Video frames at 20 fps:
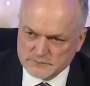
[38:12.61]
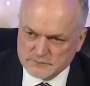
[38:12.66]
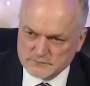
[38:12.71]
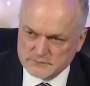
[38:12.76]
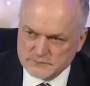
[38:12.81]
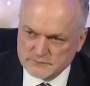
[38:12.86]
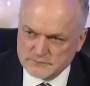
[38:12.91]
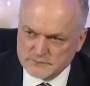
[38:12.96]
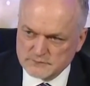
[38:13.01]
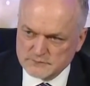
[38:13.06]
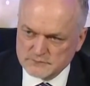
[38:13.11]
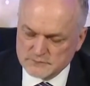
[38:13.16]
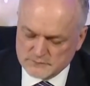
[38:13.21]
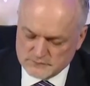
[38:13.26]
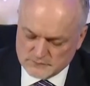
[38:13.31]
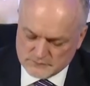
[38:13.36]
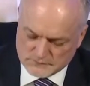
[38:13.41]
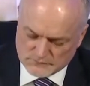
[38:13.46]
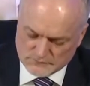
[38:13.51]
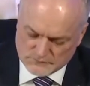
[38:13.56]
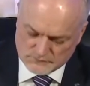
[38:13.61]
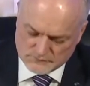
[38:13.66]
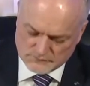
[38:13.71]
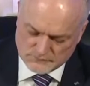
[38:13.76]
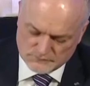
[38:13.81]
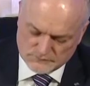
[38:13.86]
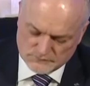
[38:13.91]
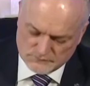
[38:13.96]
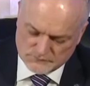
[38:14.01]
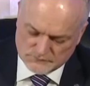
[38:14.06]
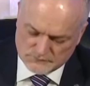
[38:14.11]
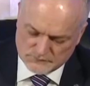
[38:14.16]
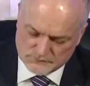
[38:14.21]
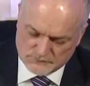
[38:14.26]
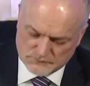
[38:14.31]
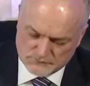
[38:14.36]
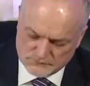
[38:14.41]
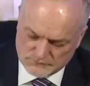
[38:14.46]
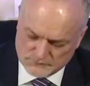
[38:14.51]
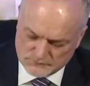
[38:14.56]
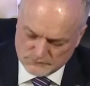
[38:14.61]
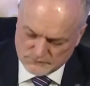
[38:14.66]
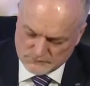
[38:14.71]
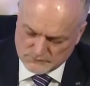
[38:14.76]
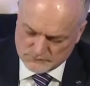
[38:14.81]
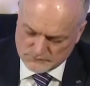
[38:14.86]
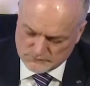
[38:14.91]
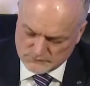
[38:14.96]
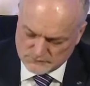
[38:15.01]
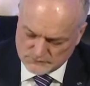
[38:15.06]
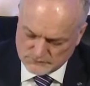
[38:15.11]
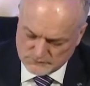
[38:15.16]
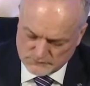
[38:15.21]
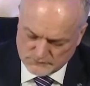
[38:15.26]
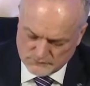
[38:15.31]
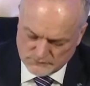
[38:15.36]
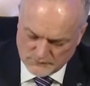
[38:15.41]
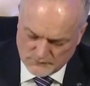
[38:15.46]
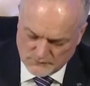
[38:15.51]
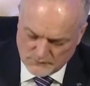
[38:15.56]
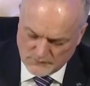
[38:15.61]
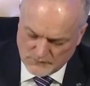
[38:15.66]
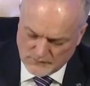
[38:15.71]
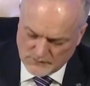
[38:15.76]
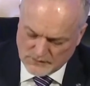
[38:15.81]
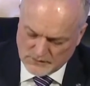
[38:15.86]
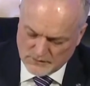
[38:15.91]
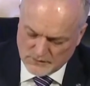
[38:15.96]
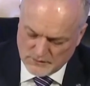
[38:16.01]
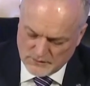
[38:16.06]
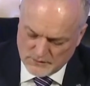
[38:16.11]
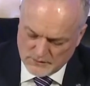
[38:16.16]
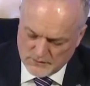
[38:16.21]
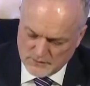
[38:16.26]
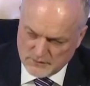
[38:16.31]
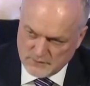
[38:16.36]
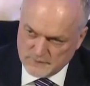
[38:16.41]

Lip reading: And of course, as we see the growth in intermodal transport,